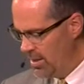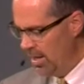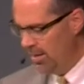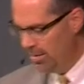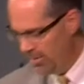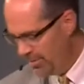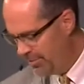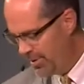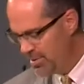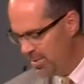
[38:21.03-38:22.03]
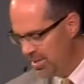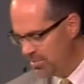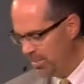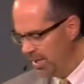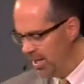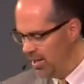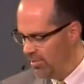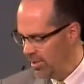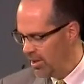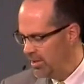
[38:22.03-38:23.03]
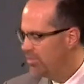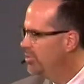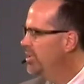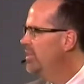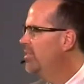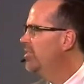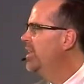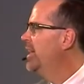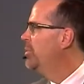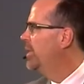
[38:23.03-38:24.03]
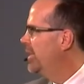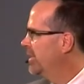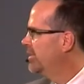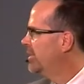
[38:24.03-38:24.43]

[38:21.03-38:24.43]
And the, the first one is pretty easy. Are you doing this in any way?